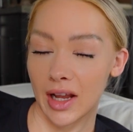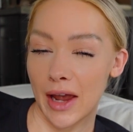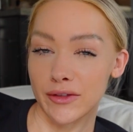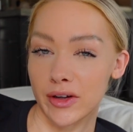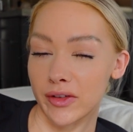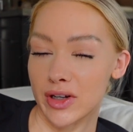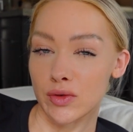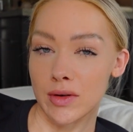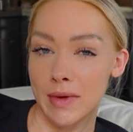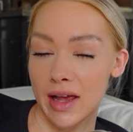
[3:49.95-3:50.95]
After I finish
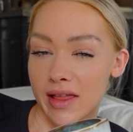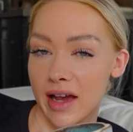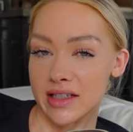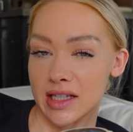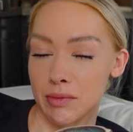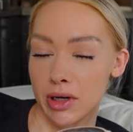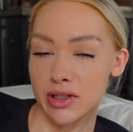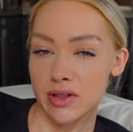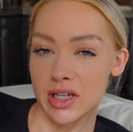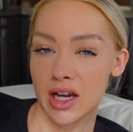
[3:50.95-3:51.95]
one of my last
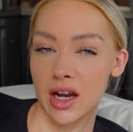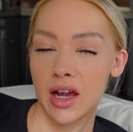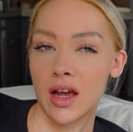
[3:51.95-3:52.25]
espressos here,